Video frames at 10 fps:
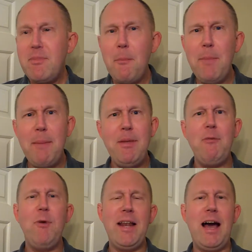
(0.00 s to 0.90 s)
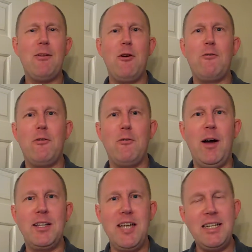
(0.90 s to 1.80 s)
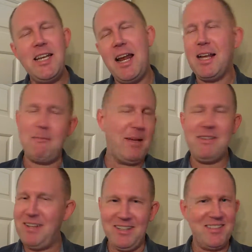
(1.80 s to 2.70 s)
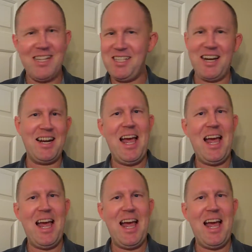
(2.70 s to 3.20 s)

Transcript: maybe win out over Titanic. I'm like, well, that's not going to